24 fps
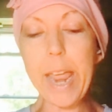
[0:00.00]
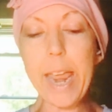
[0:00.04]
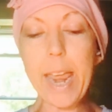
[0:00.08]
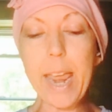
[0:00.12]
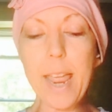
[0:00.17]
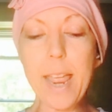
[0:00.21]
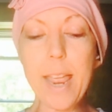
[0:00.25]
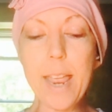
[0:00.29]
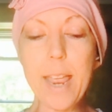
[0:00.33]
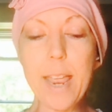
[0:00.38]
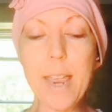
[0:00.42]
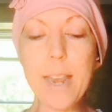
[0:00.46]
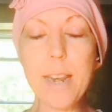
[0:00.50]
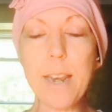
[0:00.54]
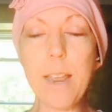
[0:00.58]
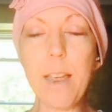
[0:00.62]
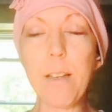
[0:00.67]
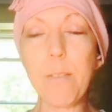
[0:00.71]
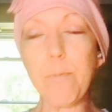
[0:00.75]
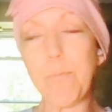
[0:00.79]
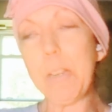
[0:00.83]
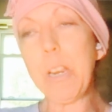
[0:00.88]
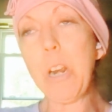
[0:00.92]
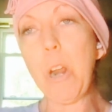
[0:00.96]
And,
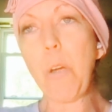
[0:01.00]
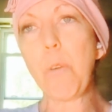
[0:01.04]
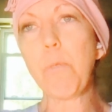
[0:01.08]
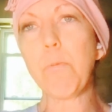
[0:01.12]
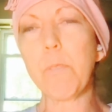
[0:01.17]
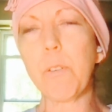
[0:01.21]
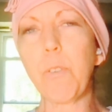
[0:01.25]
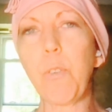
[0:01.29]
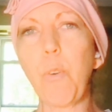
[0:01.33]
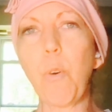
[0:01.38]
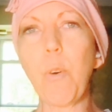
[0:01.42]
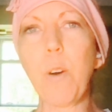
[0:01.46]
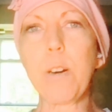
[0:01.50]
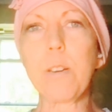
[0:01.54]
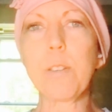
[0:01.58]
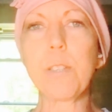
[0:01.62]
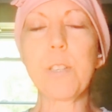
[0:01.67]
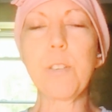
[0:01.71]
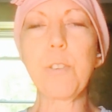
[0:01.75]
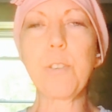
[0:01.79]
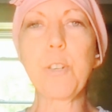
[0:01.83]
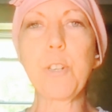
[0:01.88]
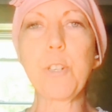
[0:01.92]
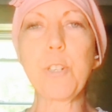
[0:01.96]
of
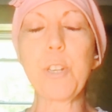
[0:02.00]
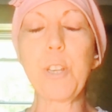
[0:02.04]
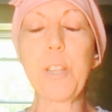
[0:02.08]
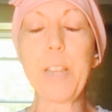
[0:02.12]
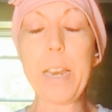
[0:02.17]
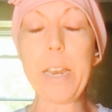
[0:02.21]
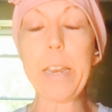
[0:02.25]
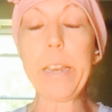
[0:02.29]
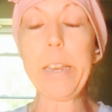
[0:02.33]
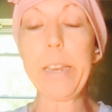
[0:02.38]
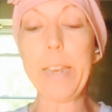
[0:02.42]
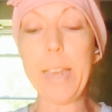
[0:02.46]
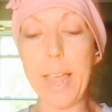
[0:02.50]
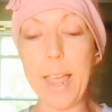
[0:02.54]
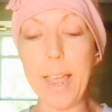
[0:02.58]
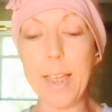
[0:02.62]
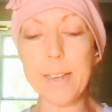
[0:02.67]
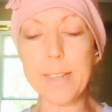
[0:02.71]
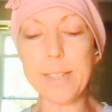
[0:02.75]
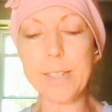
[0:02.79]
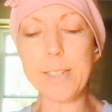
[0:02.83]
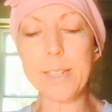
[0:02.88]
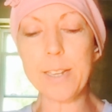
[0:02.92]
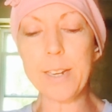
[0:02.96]
course, nutritionally,
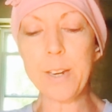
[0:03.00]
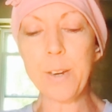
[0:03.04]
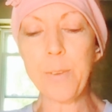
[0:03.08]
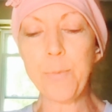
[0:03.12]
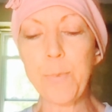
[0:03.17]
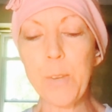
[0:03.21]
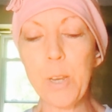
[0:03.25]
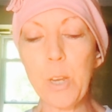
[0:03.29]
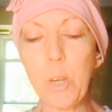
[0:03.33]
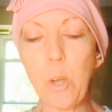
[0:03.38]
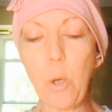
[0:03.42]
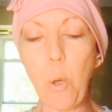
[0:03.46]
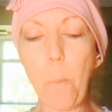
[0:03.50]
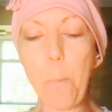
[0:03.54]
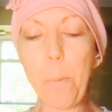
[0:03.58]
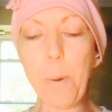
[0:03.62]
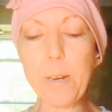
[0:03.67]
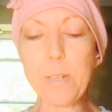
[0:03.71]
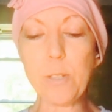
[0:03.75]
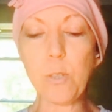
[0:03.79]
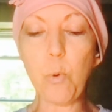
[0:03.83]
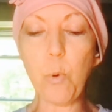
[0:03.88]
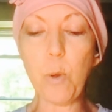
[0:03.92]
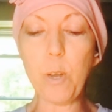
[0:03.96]
yes. Cold
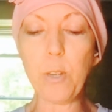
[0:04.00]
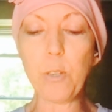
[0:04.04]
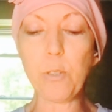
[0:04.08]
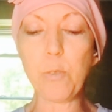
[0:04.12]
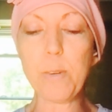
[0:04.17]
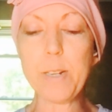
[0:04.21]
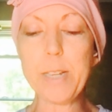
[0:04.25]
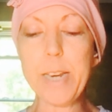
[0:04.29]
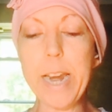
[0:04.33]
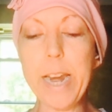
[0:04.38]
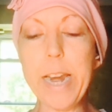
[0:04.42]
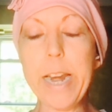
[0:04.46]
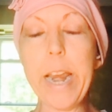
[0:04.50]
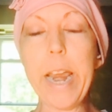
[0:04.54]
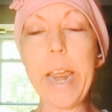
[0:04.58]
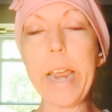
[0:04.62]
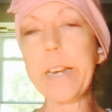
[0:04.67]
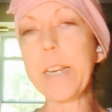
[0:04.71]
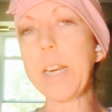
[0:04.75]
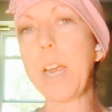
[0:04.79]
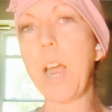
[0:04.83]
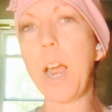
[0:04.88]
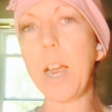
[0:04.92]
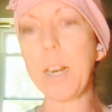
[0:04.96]
pressed oils retain
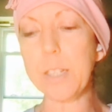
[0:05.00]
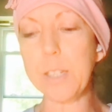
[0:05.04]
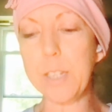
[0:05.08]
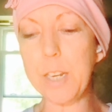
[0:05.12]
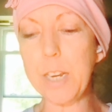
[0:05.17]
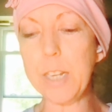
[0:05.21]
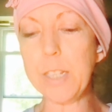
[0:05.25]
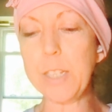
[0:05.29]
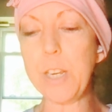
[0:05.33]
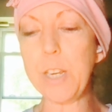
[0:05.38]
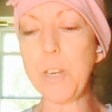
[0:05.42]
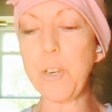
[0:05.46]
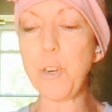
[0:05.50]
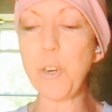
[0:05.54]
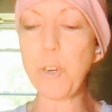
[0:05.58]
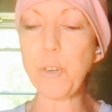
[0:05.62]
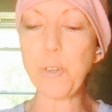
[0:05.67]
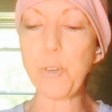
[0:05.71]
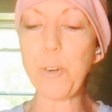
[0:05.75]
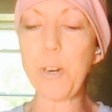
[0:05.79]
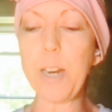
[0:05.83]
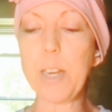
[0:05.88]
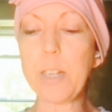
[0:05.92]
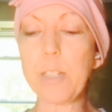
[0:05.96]
antioxidants and
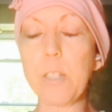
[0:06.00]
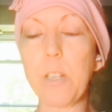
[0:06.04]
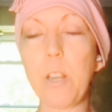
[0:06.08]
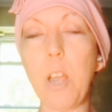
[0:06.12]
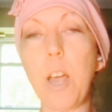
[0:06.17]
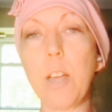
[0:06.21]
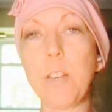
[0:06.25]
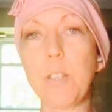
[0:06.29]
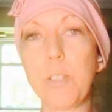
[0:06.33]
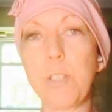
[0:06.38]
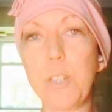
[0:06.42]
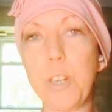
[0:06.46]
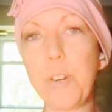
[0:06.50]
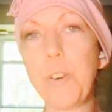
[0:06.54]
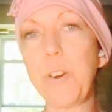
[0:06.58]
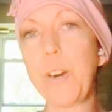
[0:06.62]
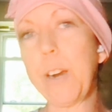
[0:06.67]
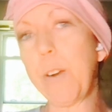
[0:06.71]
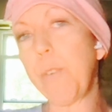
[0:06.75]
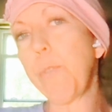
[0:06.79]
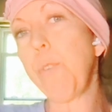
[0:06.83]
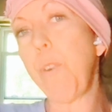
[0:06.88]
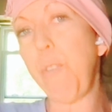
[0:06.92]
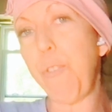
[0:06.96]
nutrients lost
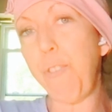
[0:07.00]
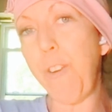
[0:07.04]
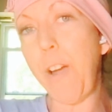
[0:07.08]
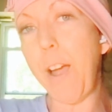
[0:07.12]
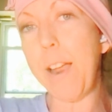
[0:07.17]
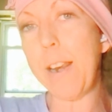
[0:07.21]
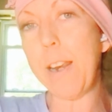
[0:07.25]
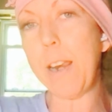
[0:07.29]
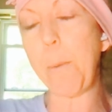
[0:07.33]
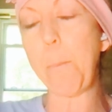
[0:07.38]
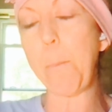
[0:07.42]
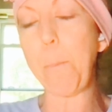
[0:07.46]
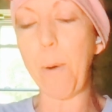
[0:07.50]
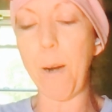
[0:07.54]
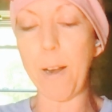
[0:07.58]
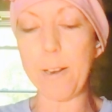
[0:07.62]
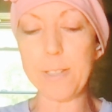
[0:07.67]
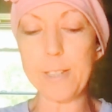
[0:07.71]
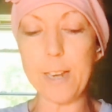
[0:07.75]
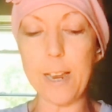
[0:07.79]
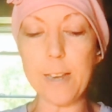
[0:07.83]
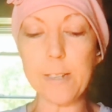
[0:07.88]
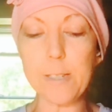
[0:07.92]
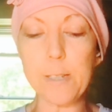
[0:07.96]
during refining
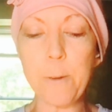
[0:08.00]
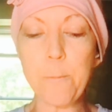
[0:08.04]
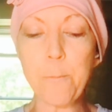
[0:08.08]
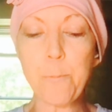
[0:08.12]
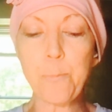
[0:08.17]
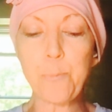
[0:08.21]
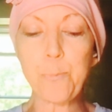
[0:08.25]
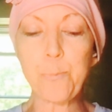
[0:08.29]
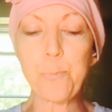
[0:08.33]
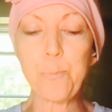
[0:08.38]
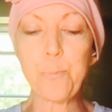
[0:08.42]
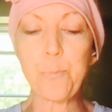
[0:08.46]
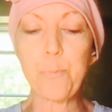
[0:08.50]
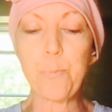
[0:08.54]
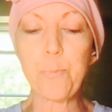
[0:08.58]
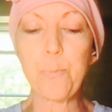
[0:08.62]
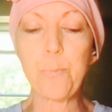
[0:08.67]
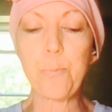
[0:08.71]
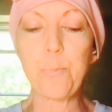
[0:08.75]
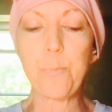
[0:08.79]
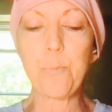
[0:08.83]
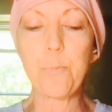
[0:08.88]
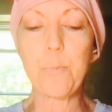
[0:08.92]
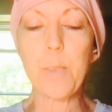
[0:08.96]
process.
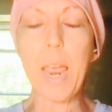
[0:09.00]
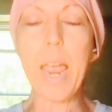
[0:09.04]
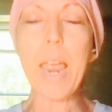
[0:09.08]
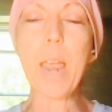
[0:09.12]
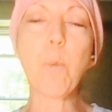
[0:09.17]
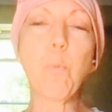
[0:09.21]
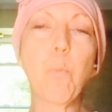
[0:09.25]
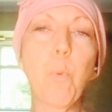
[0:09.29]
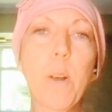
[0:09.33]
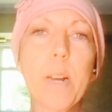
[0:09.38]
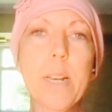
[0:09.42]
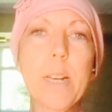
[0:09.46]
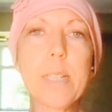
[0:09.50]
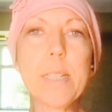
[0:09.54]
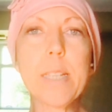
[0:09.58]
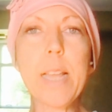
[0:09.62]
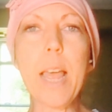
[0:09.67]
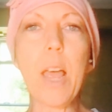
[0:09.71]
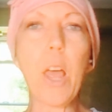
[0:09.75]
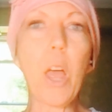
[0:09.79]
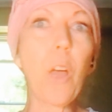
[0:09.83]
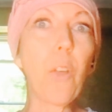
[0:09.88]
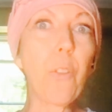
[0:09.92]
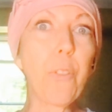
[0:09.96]
And what is the
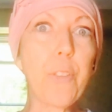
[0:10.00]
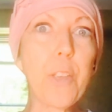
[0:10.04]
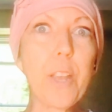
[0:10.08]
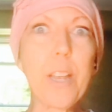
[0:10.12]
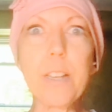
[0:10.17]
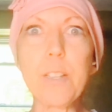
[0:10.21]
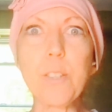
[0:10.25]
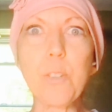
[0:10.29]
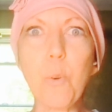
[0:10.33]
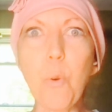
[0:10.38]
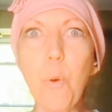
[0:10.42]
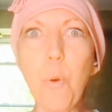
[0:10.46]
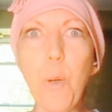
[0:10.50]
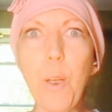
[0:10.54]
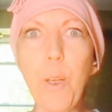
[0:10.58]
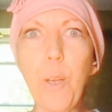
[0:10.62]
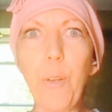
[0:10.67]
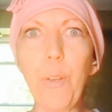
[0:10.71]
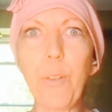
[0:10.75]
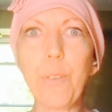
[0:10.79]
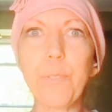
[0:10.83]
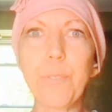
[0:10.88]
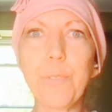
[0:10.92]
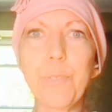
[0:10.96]
healthiest
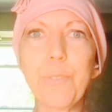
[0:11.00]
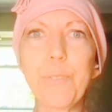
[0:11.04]
oil?